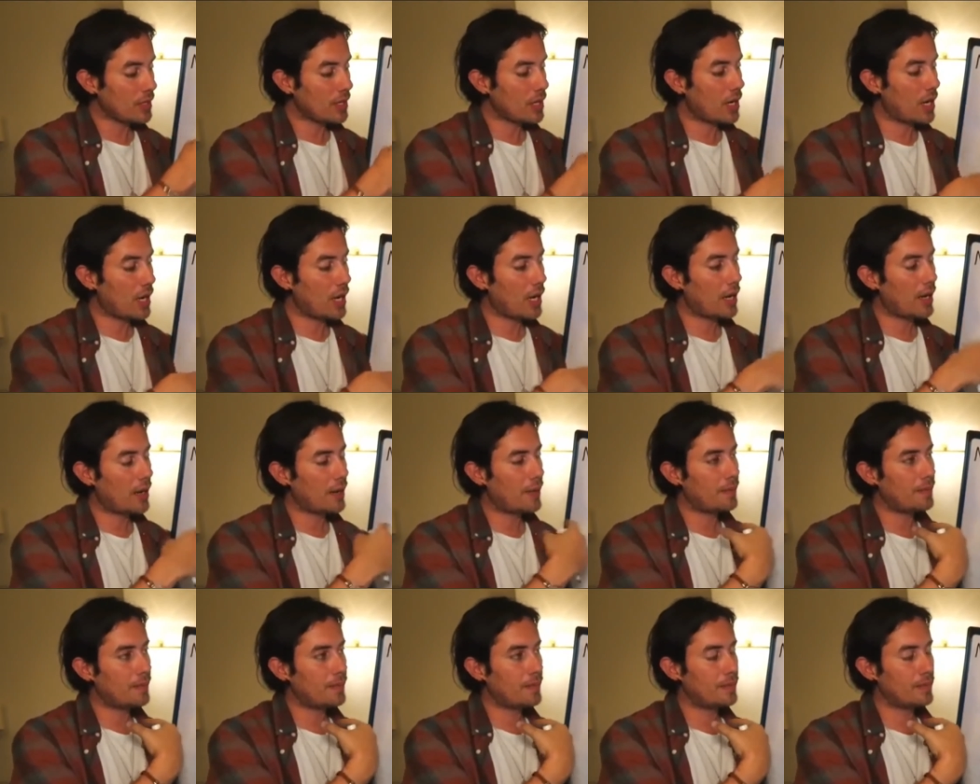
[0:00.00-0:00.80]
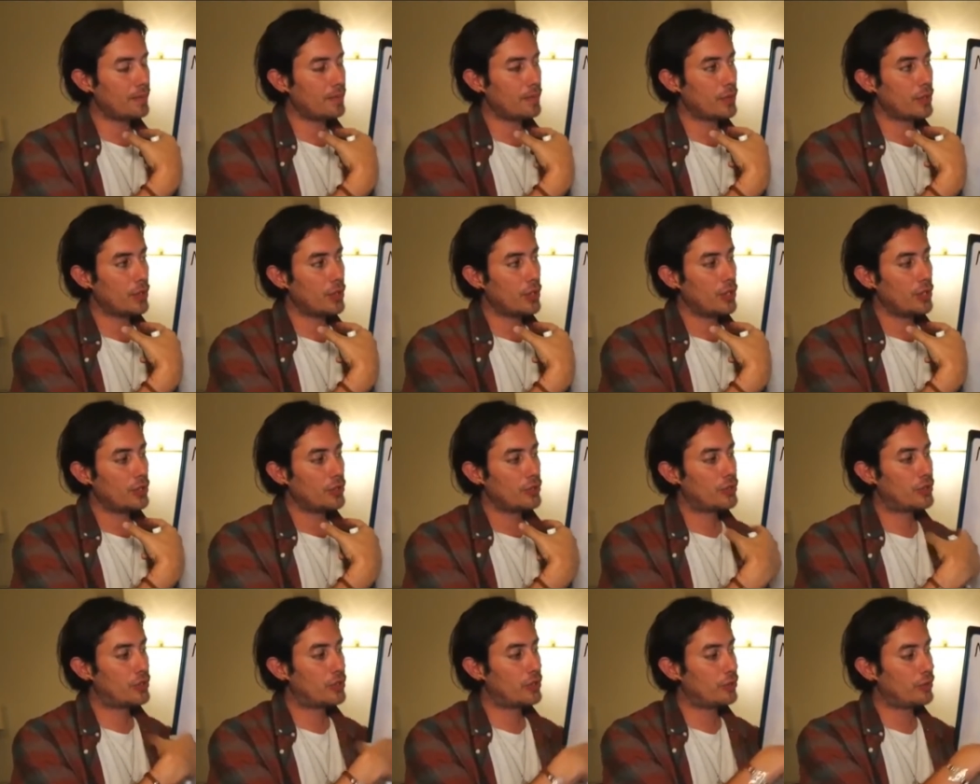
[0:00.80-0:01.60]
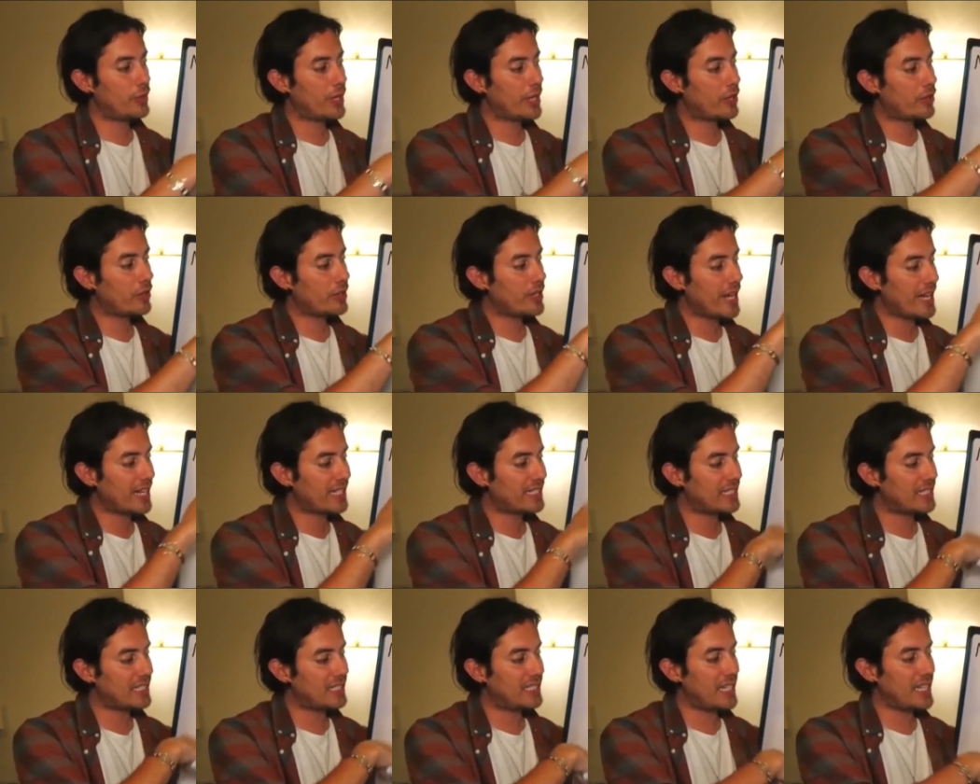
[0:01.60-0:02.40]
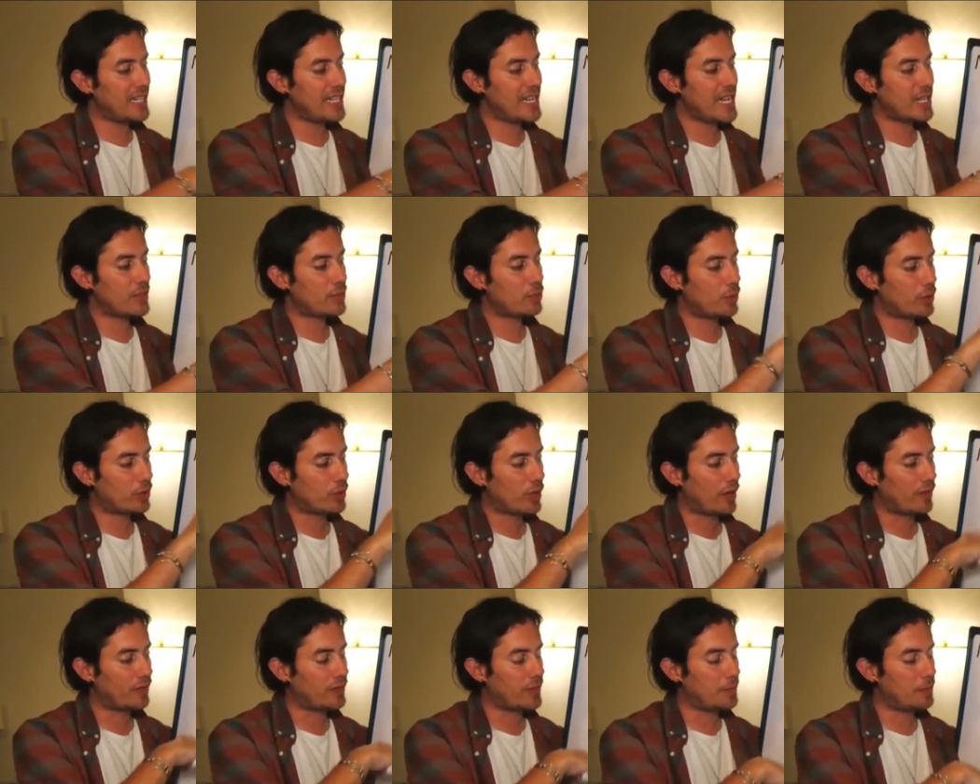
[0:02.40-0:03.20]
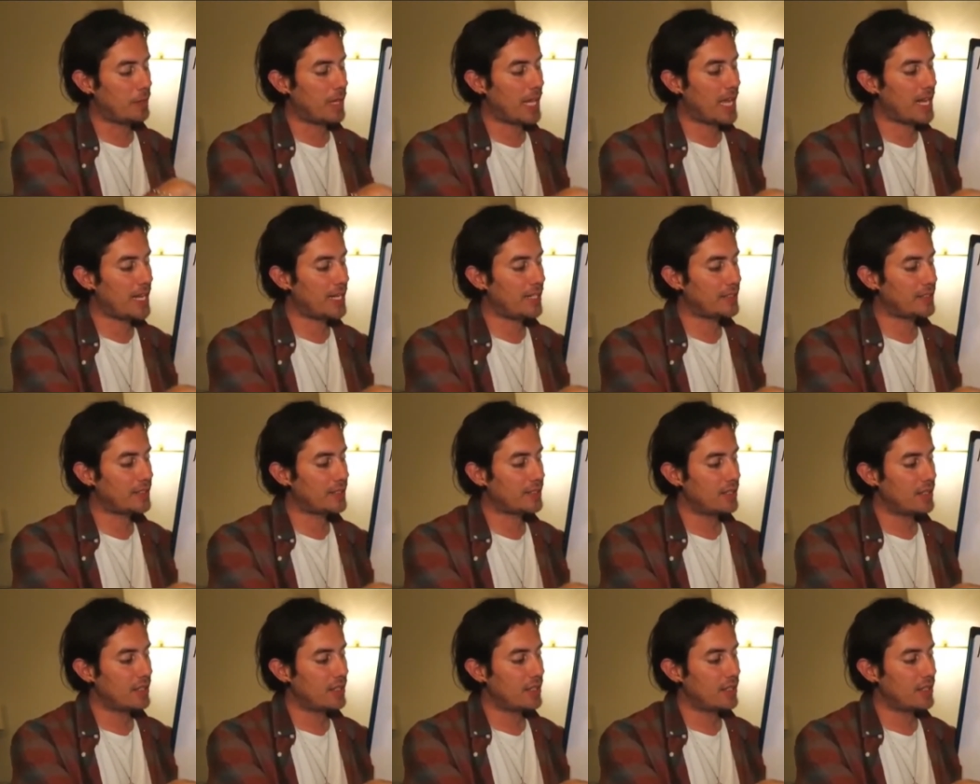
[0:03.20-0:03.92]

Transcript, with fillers: um, to reconnect the network of the planet